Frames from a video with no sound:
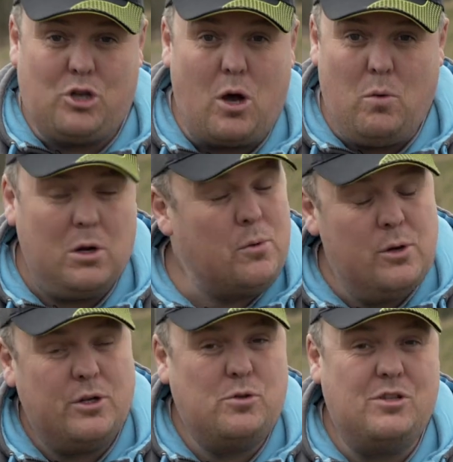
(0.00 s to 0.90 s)
So what I
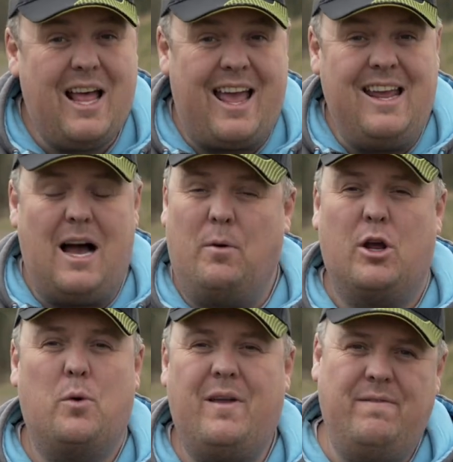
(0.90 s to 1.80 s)
want to do today, I
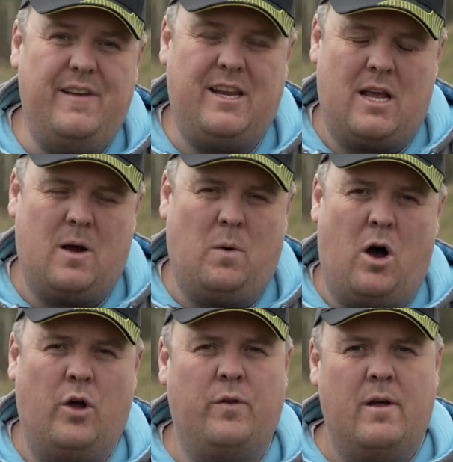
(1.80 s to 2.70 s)
want a quick video
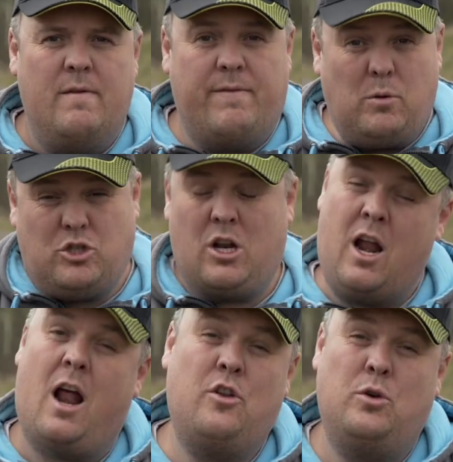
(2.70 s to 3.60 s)
on focusing
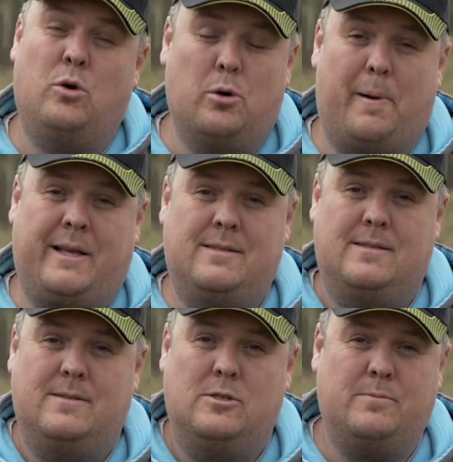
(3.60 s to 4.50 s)
on our new hook
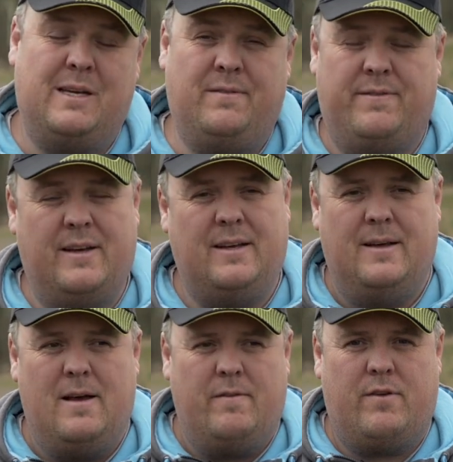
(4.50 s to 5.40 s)
baits. You know what I mean? For
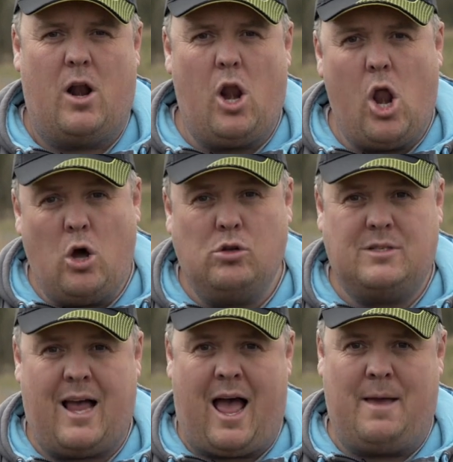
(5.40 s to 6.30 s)
a long
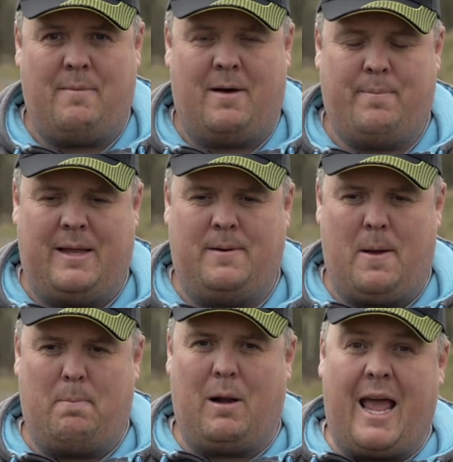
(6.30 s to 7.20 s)
time, I've been
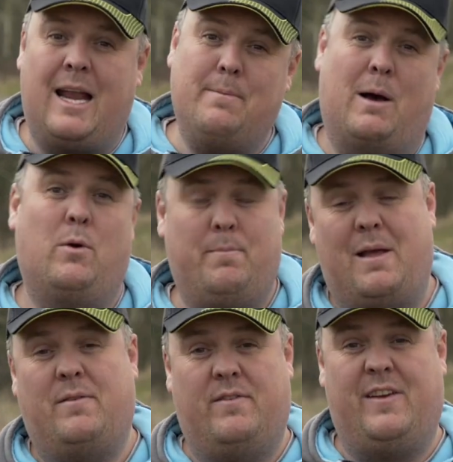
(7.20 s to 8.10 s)
playing about with
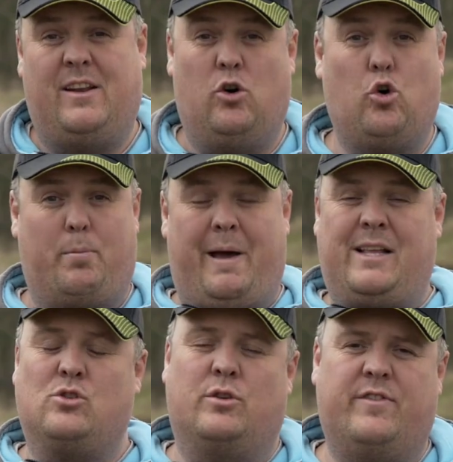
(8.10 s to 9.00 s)
method feeder hook
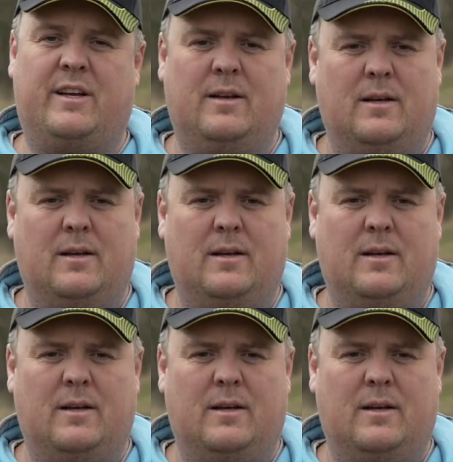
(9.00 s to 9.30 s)
baits, or for